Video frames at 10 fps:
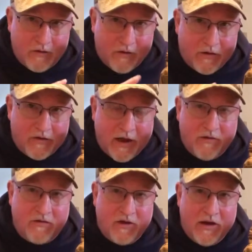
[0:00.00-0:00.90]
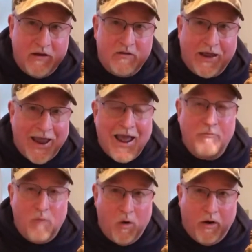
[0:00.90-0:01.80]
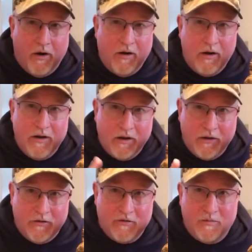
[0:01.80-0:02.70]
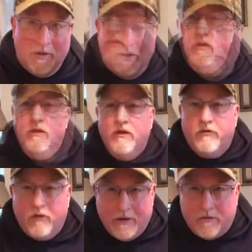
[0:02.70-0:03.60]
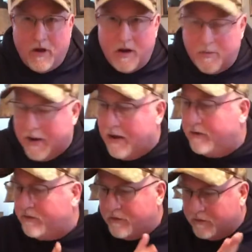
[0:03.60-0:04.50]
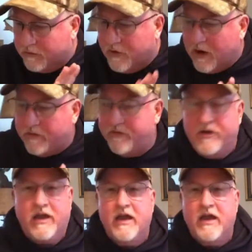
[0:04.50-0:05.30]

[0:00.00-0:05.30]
to the 10 C's and more in just a minute. So let's talk about just the